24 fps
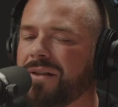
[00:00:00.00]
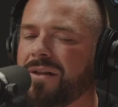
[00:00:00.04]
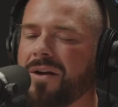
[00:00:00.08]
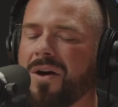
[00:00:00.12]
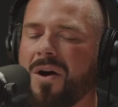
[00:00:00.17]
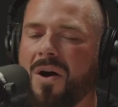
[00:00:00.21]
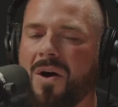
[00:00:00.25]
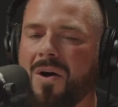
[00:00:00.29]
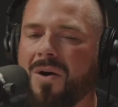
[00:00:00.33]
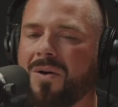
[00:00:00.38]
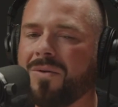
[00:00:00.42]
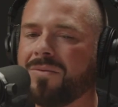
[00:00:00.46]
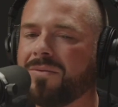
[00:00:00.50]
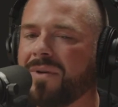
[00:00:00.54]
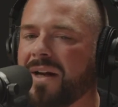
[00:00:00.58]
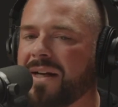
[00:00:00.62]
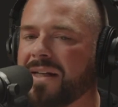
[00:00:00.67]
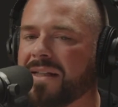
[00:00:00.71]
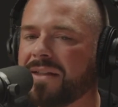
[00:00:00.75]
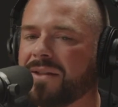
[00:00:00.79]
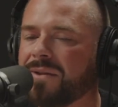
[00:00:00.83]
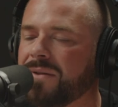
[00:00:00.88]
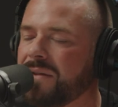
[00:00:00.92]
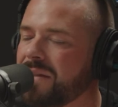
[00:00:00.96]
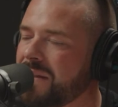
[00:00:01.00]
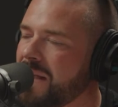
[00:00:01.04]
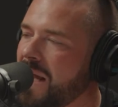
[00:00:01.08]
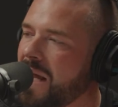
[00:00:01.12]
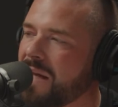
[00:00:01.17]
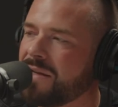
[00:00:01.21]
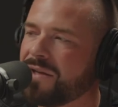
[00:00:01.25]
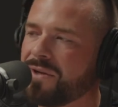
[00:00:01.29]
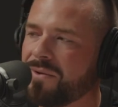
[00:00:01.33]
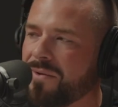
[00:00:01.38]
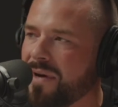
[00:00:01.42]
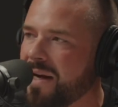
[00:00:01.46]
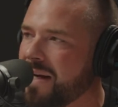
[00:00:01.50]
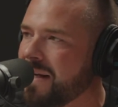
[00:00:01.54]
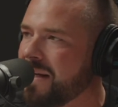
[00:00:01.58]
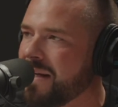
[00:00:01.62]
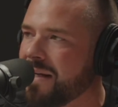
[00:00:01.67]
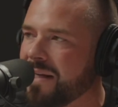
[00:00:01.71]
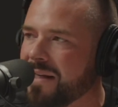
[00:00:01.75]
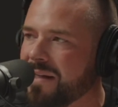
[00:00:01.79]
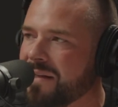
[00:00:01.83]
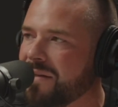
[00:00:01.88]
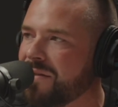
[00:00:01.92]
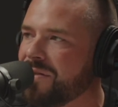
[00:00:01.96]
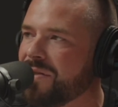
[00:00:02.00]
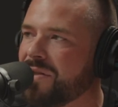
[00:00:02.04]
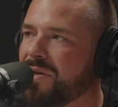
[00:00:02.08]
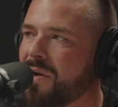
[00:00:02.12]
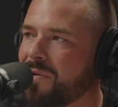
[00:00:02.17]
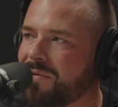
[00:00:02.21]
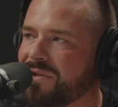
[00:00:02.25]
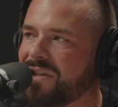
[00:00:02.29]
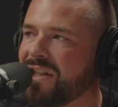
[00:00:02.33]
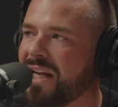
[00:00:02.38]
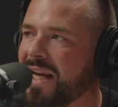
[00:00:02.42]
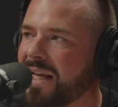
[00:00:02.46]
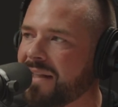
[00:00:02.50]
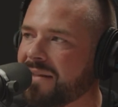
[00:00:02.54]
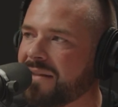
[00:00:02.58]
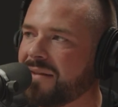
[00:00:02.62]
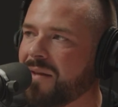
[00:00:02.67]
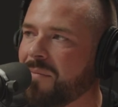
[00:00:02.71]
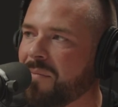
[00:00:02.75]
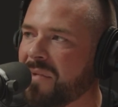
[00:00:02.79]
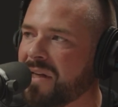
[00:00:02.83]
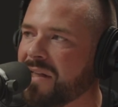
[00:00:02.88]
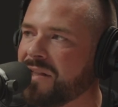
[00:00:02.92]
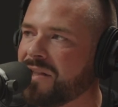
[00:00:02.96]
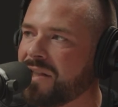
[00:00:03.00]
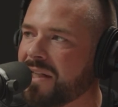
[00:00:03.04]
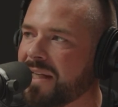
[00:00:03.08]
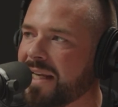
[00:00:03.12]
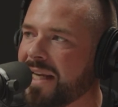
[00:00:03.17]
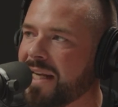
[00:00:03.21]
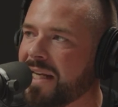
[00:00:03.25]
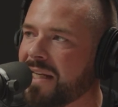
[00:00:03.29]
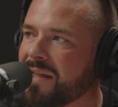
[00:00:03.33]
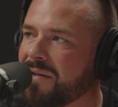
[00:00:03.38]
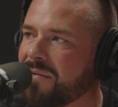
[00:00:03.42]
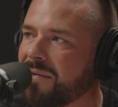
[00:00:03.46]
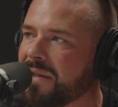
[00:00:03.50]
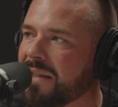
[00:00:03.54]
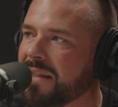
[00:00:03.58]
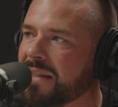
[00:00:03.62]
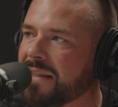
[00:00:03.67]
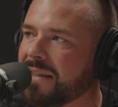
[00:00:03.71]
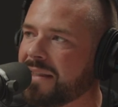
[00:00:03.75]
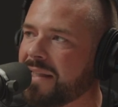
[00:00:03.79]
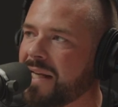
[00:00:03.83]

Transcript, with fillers: already too saturated and there's no chance somebody should get into real estate.